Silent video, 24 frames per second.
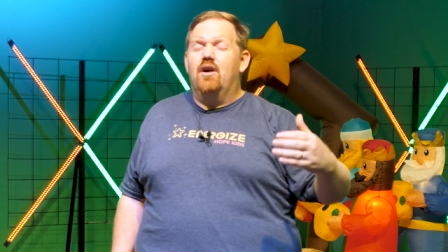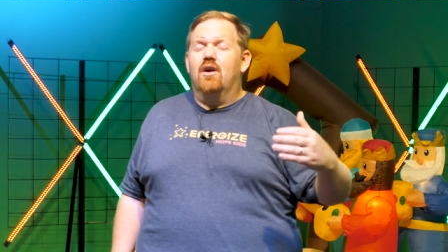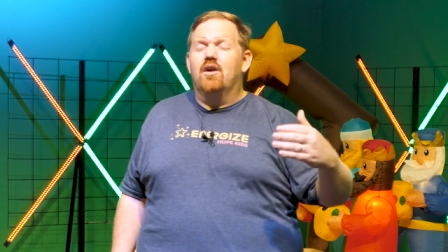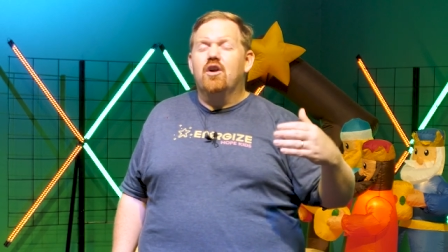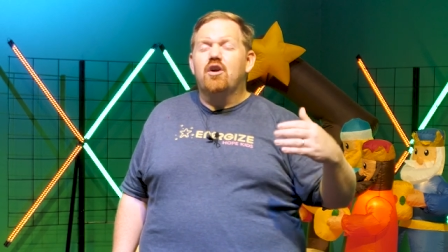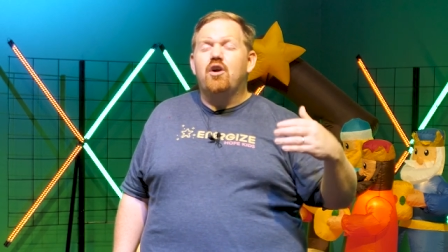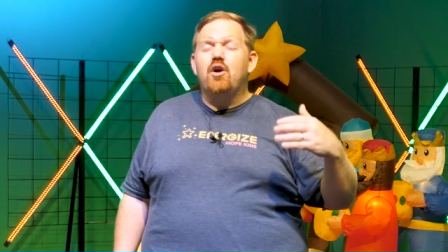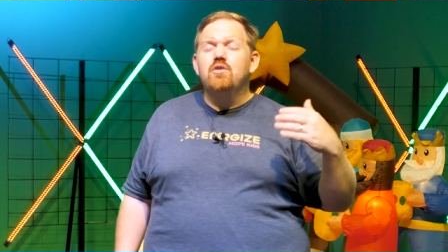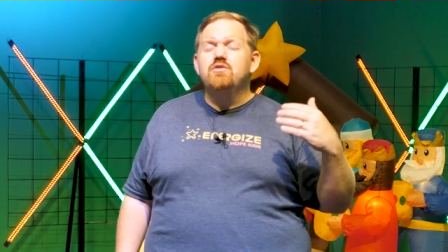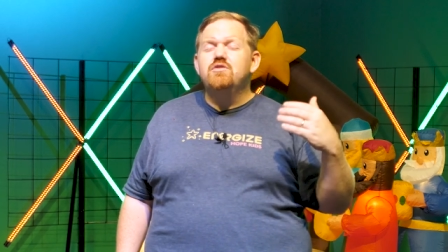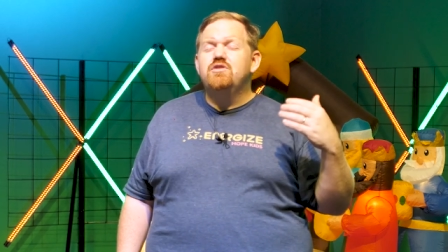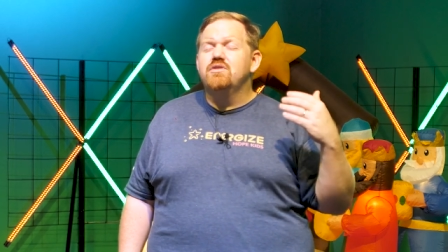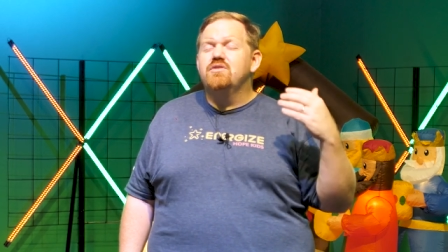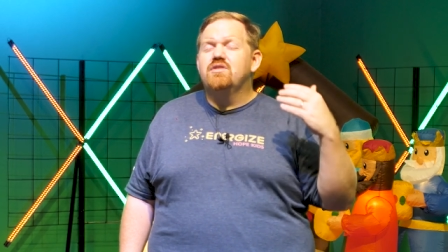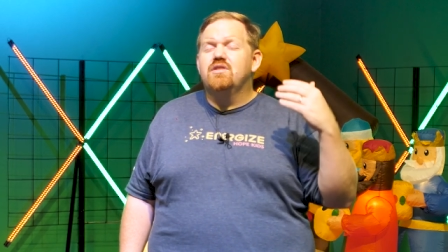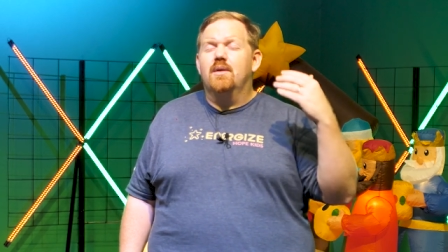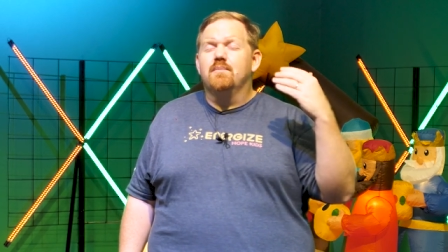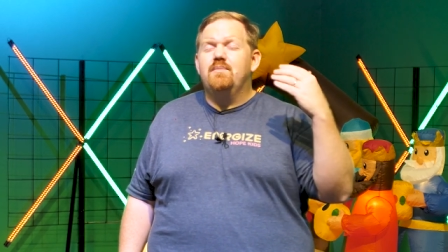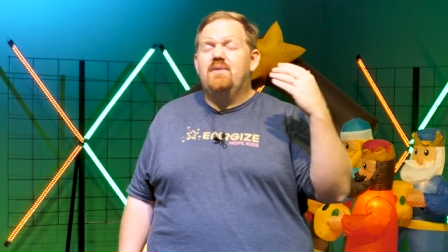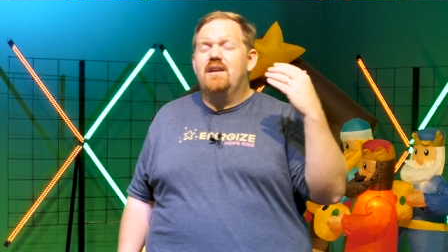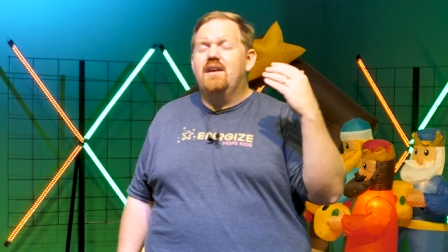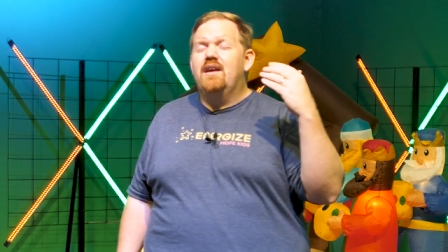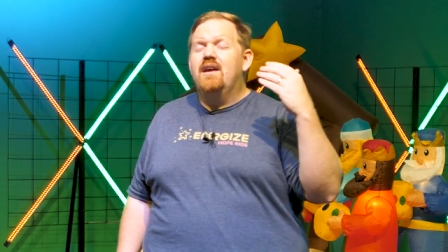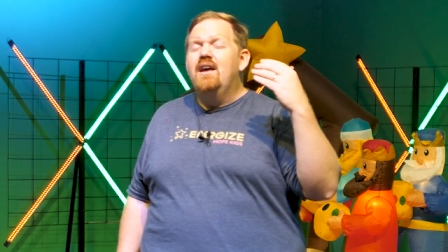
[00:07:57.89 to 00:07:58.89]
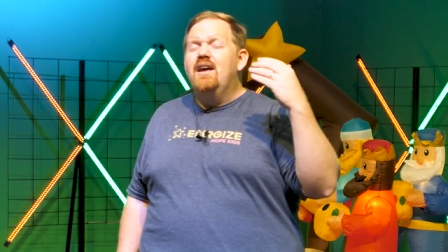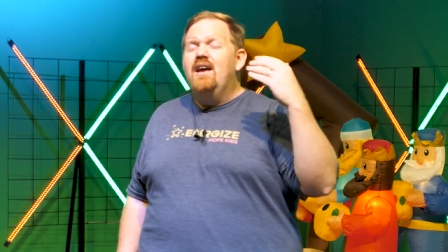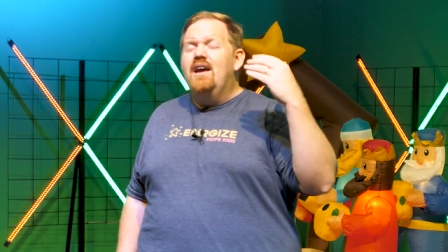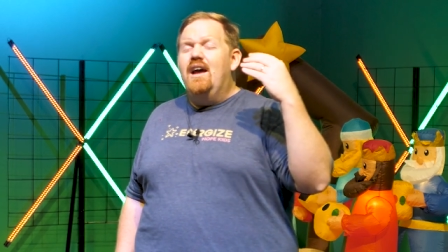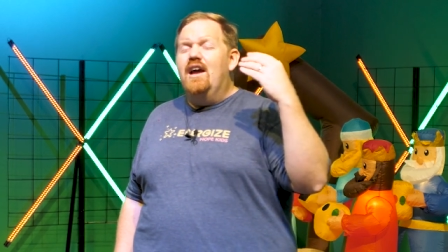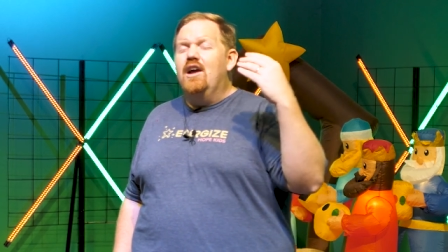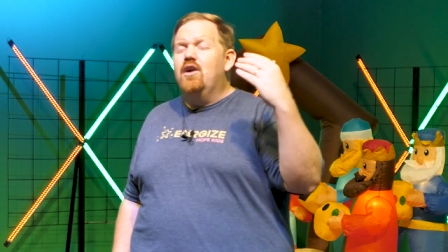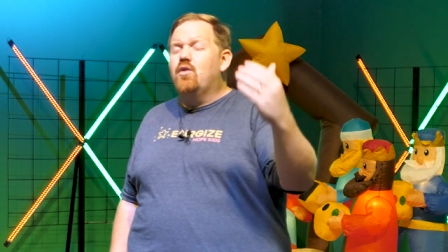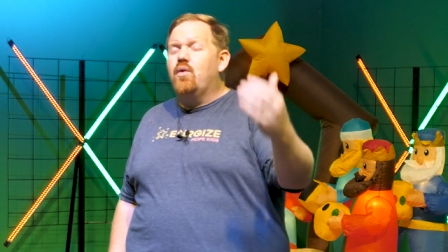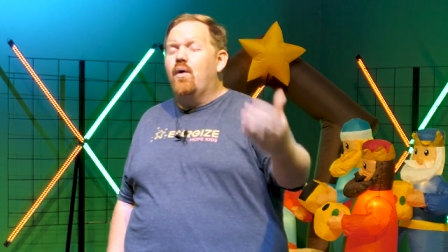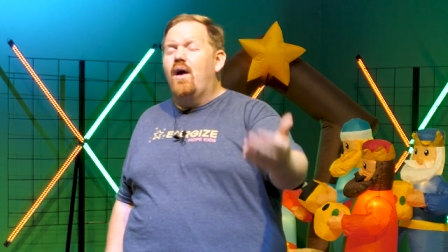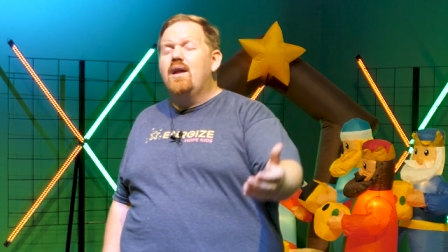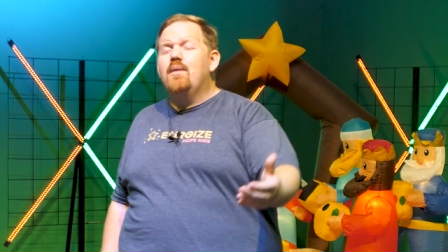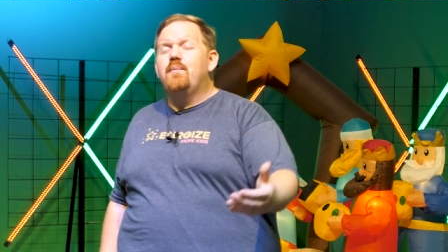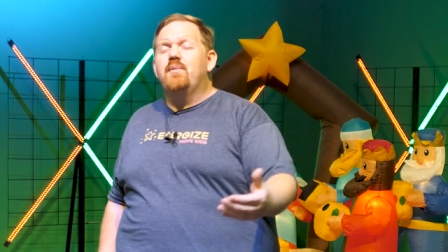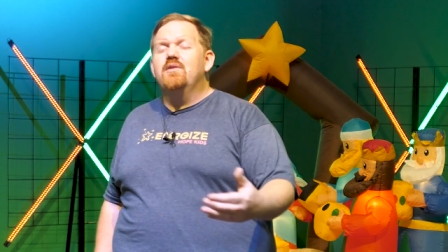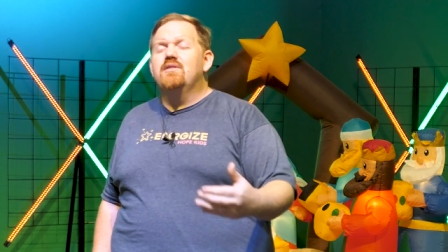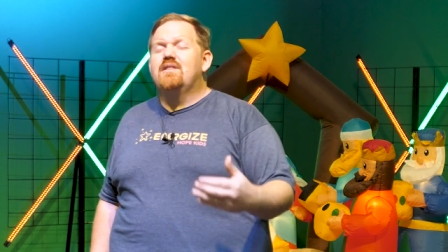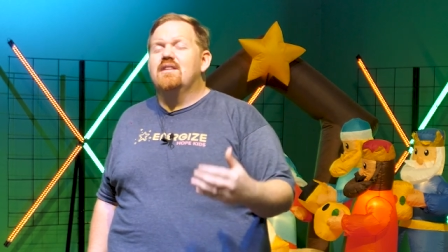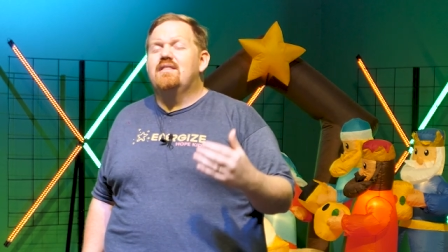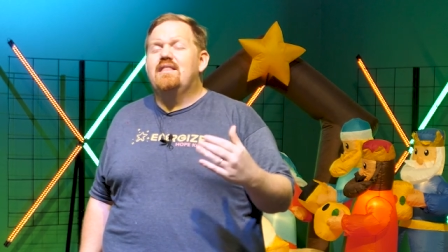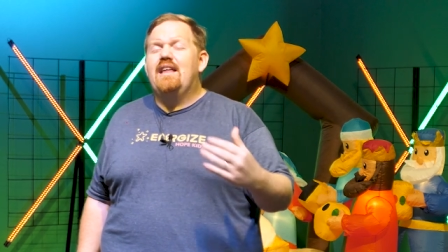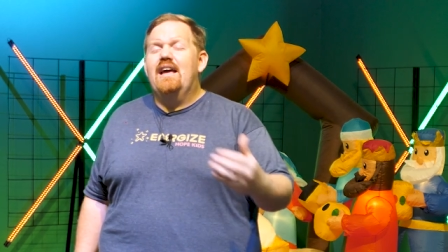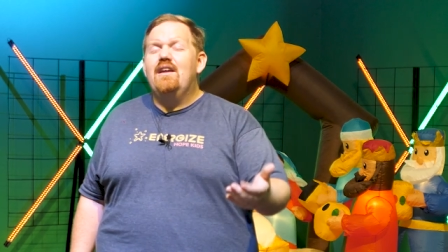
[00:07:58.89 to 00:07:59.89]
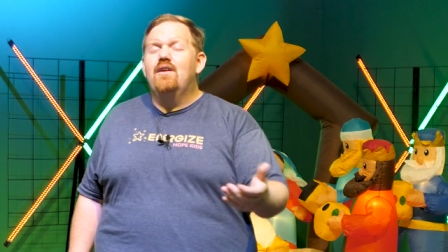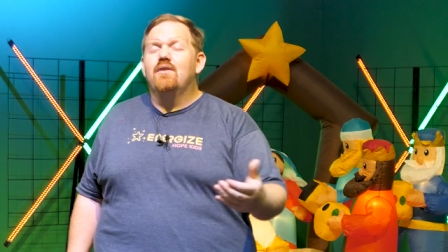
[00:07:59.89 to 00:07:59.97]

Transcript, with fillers: or go do something incredible that they